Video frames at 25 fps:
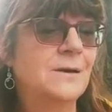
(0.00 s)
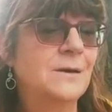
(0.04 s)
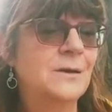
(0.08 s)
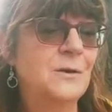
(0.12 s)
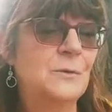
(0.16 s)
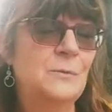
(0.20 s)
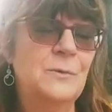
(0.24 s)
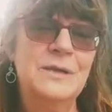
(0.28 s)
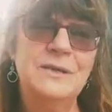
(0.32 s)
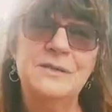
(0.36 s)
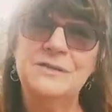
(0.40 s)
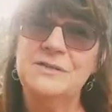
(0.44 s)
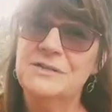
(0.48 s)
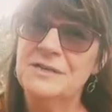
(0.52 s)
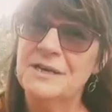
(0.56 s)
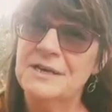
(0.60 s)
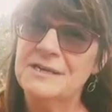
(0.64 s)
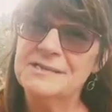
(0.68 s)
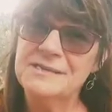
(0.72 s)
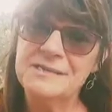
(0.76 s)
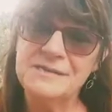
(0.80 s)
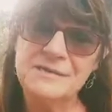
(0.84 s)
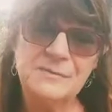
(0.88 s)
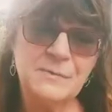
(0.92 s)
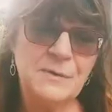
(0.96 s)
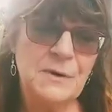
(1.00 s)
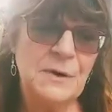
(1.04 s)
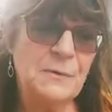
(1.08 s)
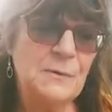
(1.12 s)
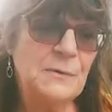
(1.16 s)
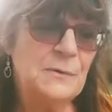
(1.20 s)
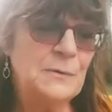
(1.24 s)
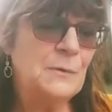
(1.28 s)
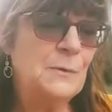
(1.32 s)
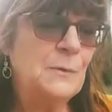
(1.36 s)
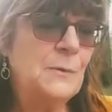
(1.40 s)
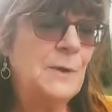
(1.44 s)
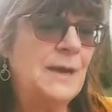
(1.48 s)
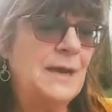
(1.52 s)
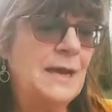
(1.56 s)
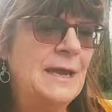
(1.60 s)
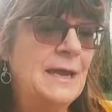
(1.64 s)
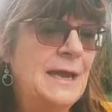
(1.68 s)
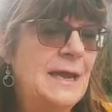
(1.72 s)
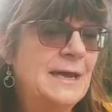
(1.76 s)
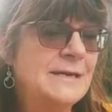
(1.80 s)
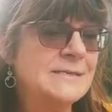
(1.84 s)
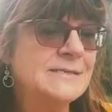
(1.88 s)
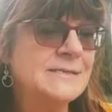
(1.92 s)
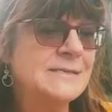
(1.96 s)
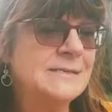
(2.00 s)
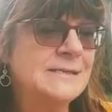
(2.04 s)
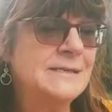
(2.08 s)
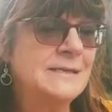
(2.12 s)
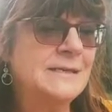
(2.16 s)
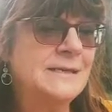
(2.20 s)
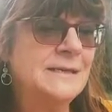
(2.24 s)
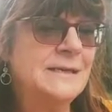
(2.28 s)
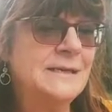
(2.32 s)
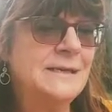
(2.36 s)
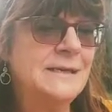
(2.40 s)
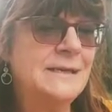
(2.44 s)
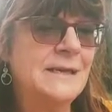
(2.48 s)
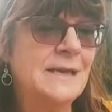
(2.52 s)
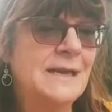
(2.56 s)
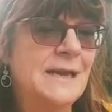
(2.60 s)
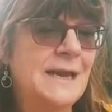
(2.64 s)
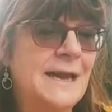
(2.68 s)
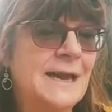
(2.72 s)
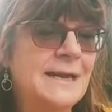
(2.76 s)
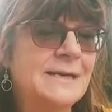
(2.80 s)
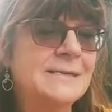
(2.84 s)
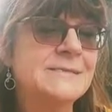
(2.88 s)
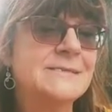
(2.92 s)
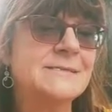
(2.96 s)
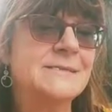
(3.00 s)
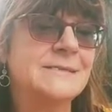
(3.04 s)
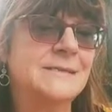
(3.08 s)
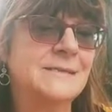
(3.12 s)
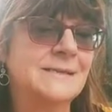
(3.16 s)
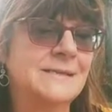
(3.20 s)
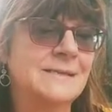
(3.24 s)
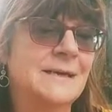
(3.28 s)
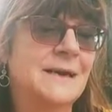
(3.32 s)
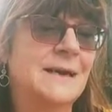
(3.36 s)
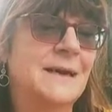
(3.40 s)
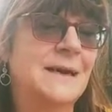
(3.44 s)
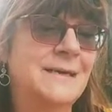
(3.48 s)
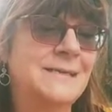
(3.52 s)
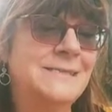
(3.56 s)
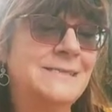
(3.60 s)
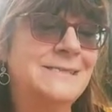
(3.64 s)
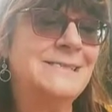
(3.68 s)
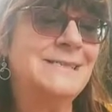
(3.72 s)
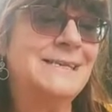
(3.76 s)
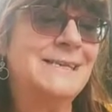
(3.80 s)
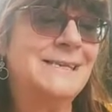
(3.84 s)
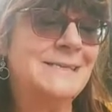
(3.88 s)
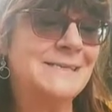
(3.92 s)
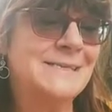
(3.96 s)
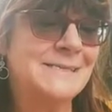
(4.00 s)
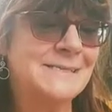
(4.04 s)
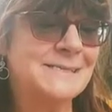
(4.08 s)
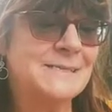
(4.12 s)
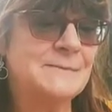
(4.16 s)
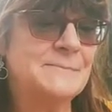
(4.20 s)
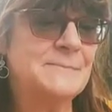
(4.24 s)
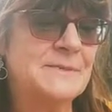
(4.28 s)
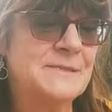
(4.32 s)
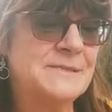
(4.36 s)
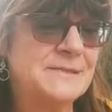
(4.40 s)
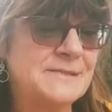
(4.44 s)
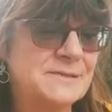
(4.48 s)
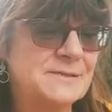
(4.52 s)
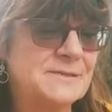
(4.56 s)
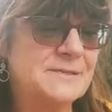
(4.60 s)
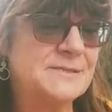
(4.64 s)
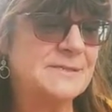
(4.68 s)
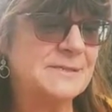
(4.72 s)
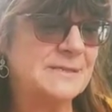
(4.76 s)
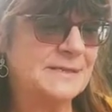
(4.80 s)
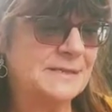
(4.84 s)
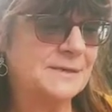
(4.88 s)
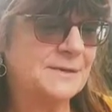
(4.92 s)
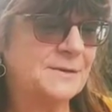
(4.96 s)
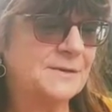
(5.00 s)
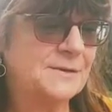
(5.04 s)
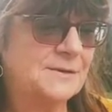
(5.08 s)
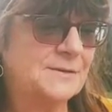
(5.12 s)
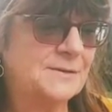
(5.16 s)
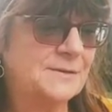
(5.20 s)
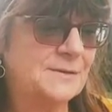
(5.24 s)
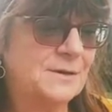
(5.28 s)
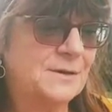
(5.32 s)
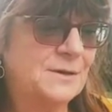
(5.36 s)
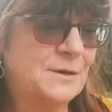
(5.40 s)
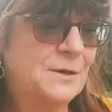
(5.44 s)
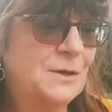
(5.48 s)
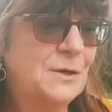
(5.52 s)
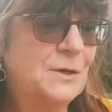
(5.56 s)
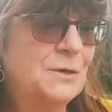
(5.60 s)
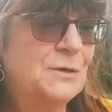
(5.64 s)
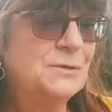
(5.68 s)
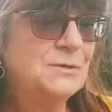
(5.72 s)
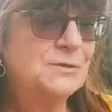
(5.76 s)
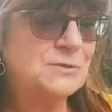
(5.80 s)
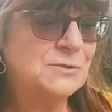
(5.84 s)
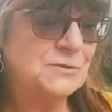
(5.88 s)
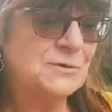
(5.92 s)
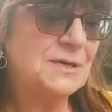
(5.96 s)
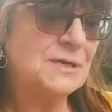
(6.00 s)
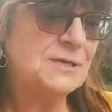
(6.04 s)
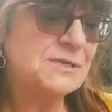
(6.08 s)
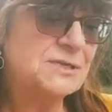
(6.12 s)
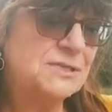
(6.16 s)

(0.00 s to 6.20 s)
Could we just throw it away? Asked Lily. Excellent idea, said Mr. Slinger. During